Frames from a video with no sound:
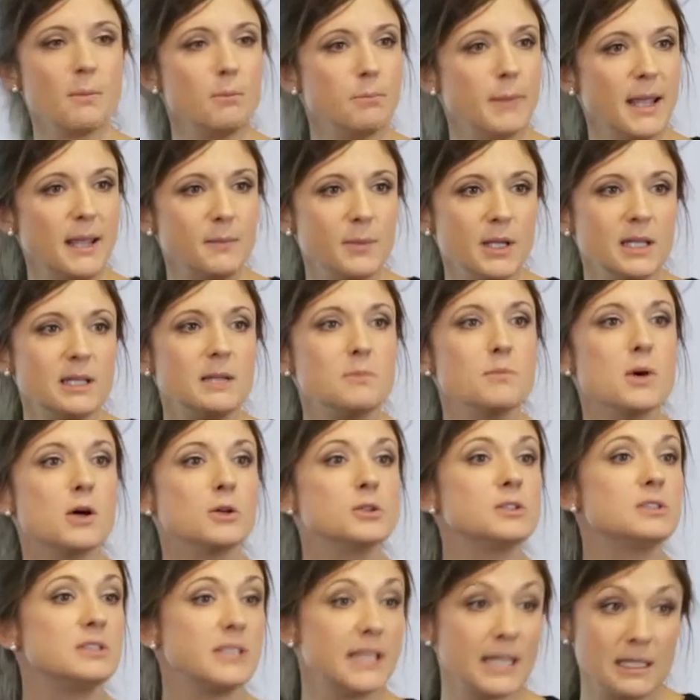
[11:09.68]
maybe the
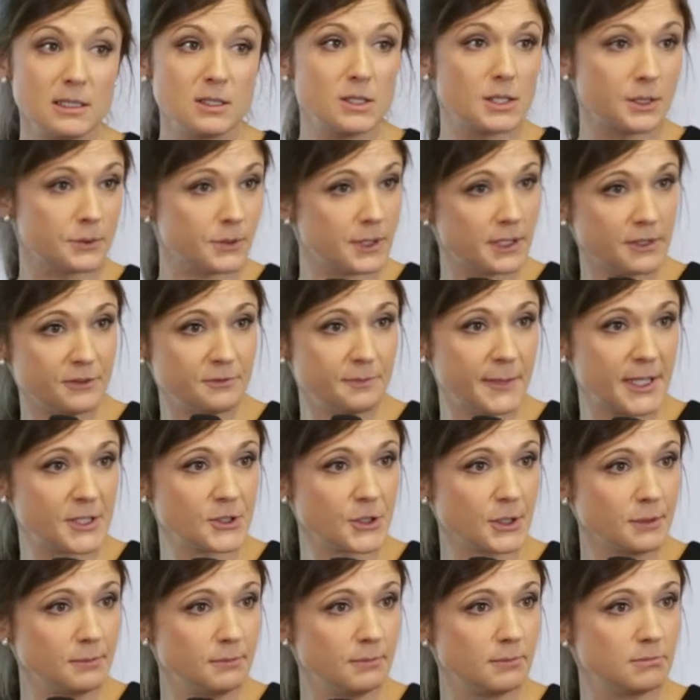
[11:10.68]
most intuitive
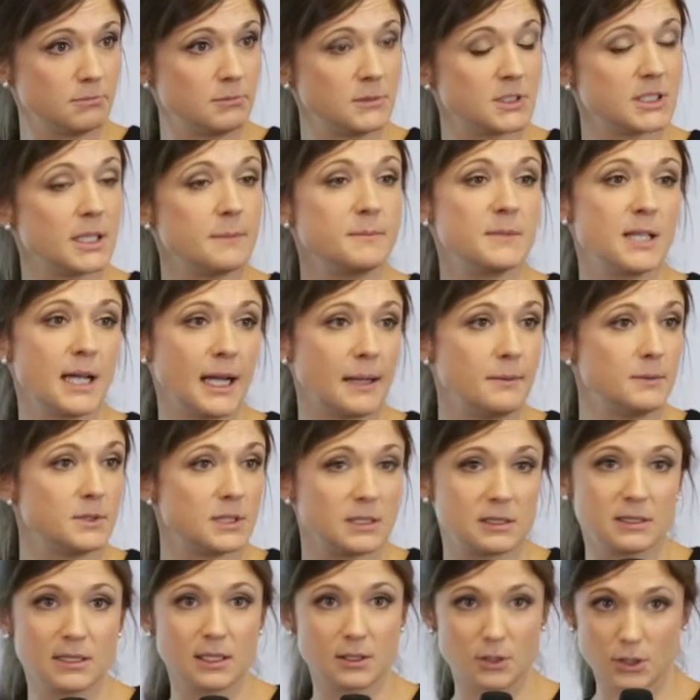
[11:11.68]
measure.
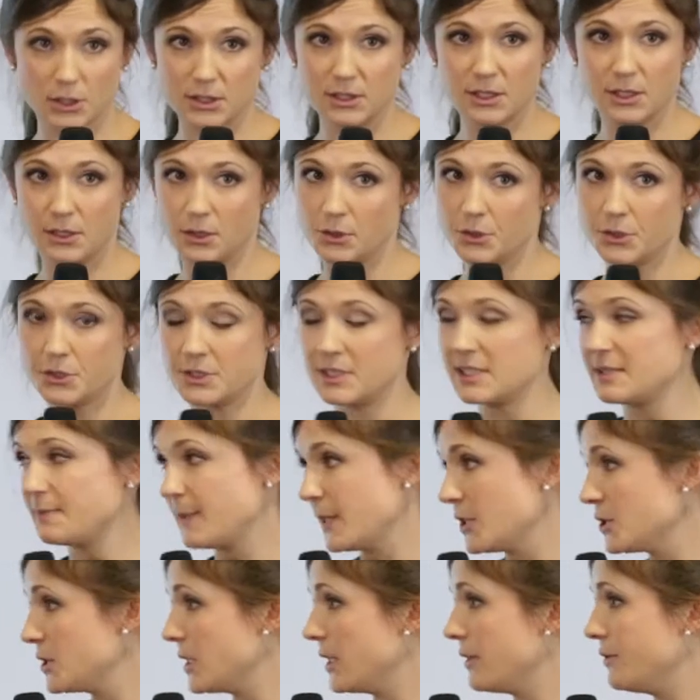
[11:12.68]
Sometimes it's a good solution,
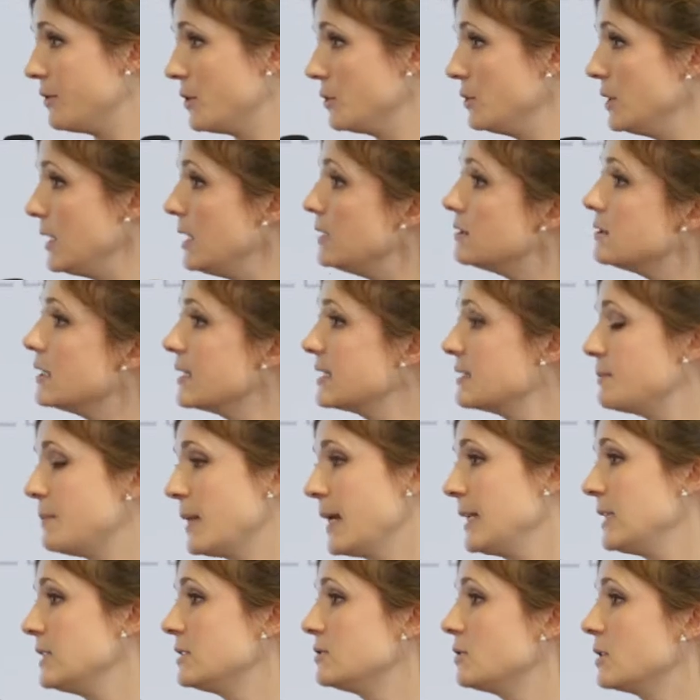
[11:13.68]
especially if you need to
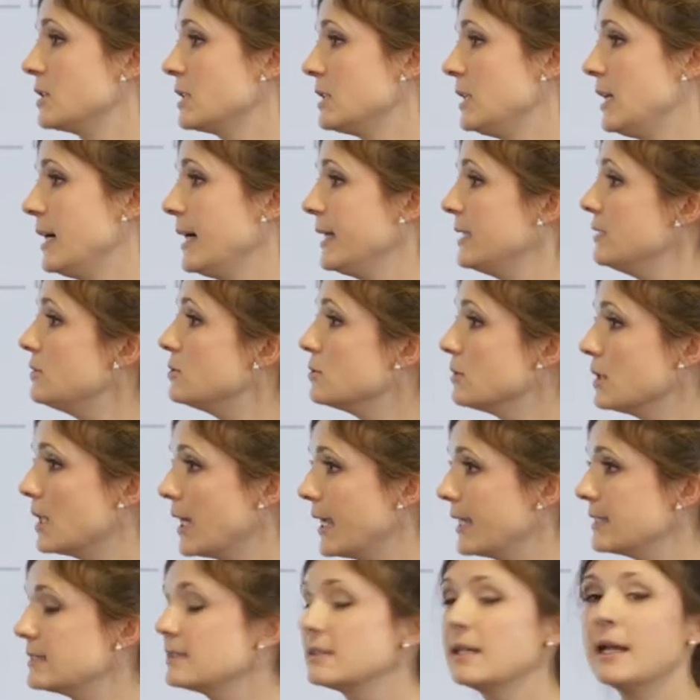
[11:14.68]
explain it to a client who
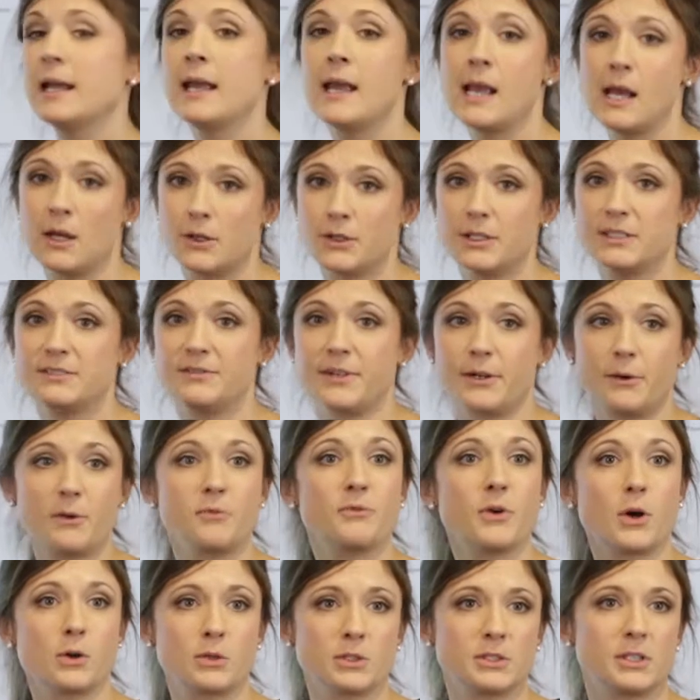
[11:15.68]
likes and is
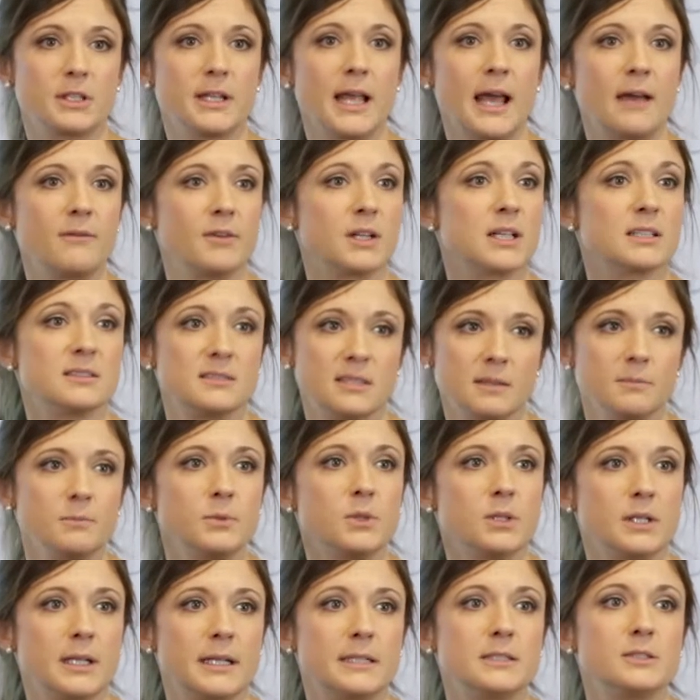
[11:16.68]
very focused on having a
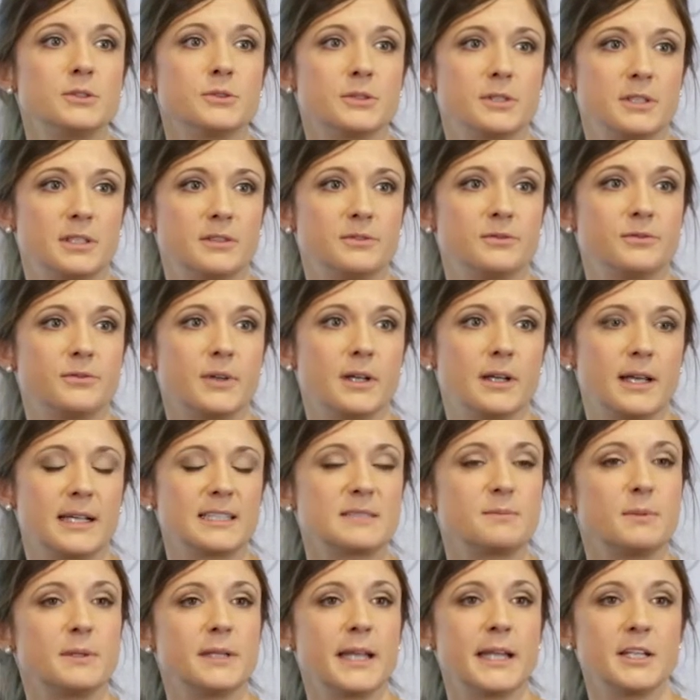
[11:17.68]
simple and intuitive
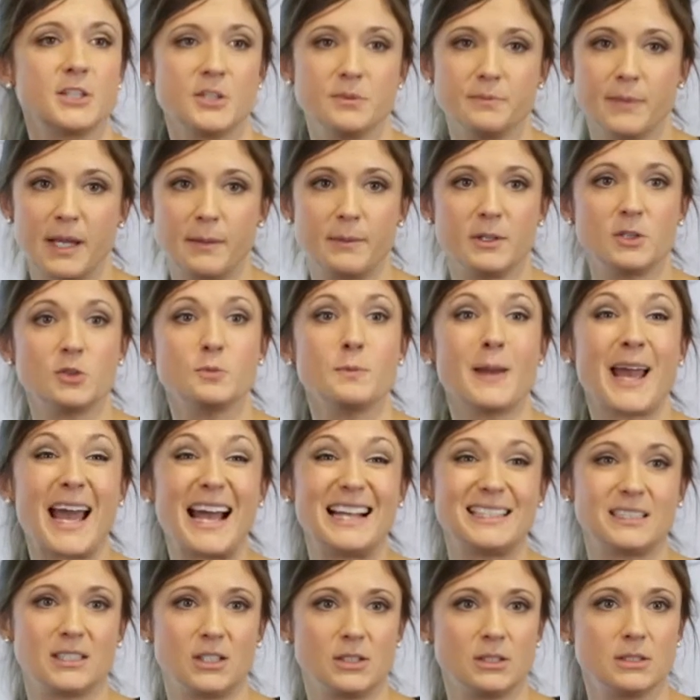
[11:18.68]
explanation, maybe to
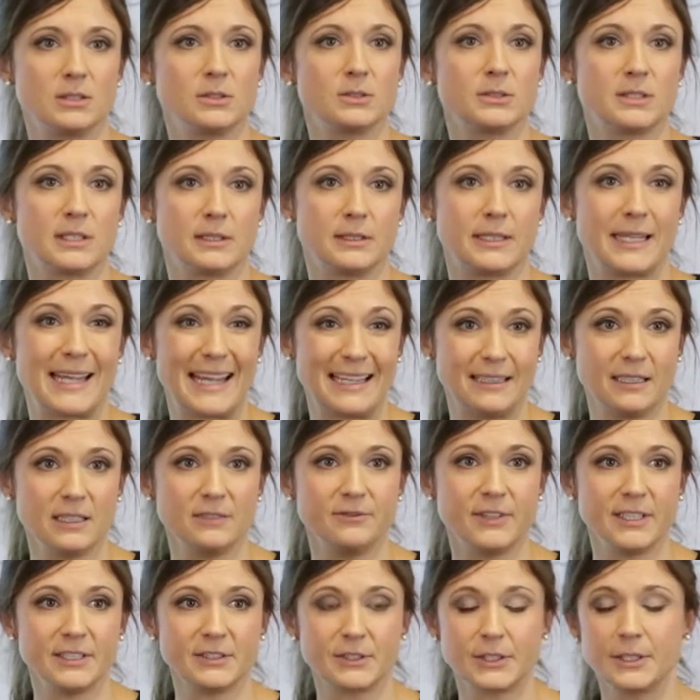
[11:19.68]
pass on to the end
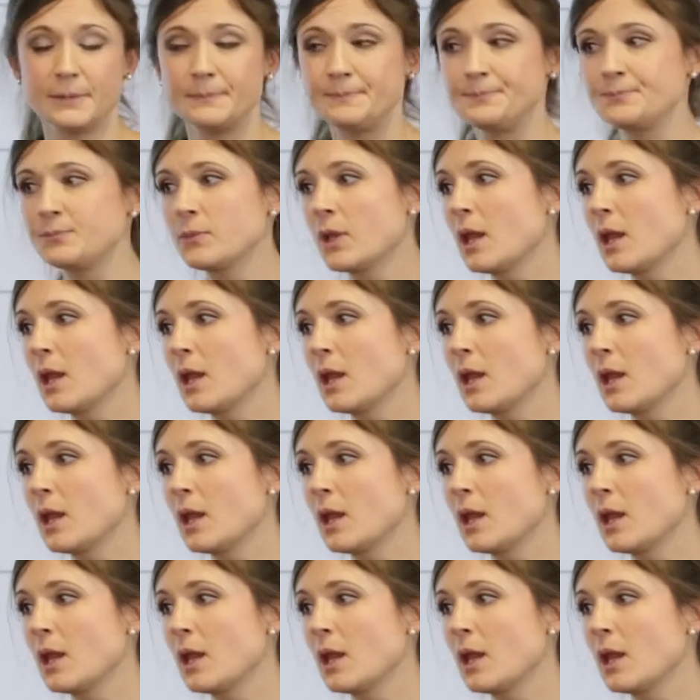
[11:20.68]
investor.